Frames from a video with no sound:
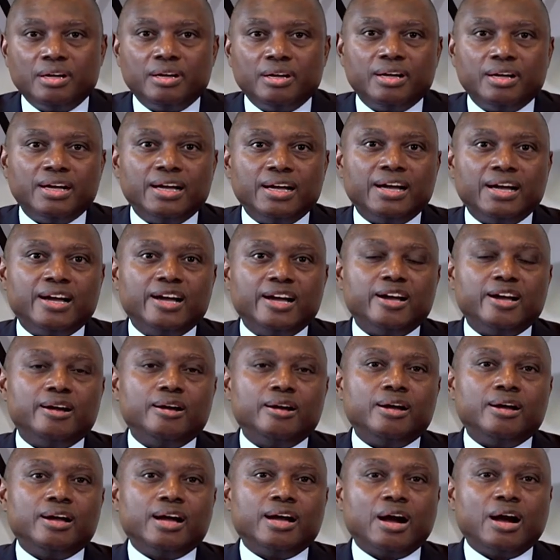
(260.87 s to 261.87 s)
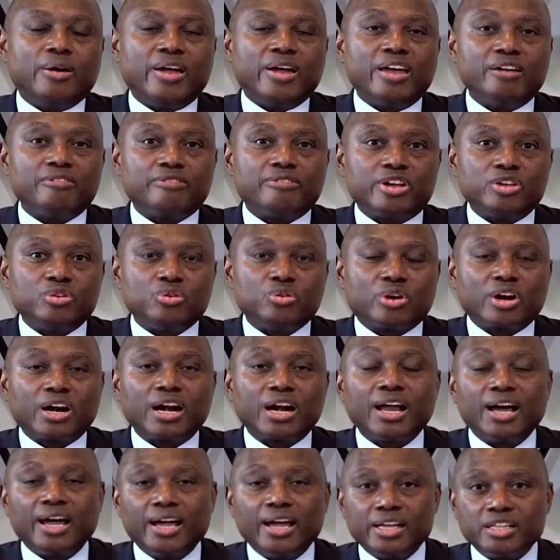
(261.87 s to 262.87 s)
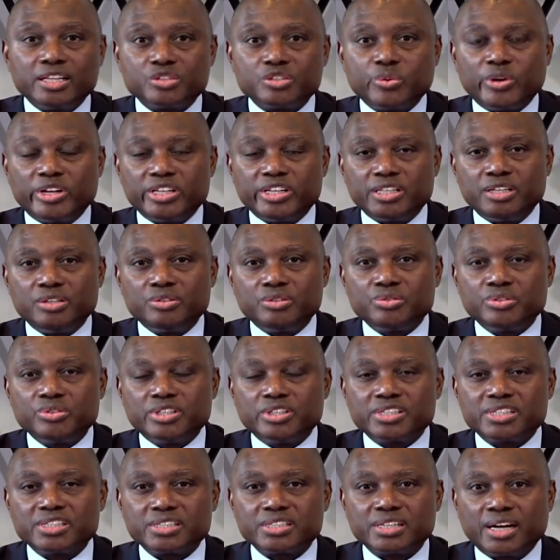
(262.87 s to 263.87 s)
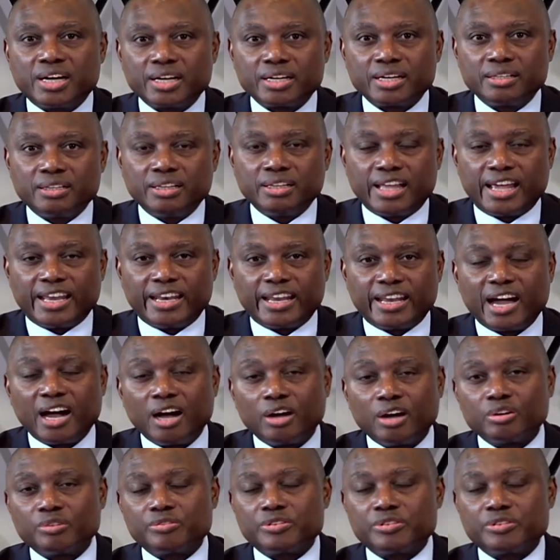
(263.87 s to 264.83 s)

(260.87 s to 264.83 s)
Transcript: However, your clients went into the cycle and out of